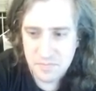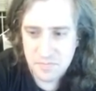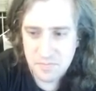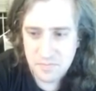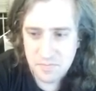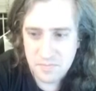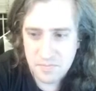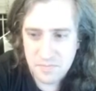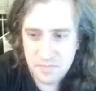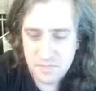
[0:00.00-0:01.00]

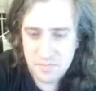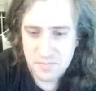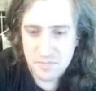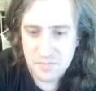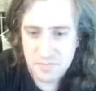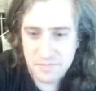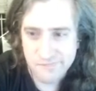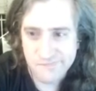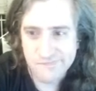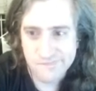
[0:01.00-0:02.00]

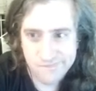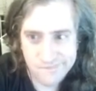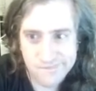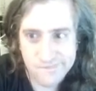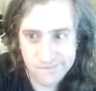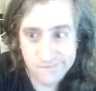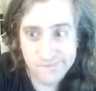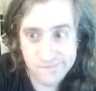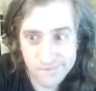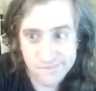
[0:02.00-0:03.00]

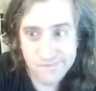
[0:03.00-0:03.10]
No words are spoken by the person on screen.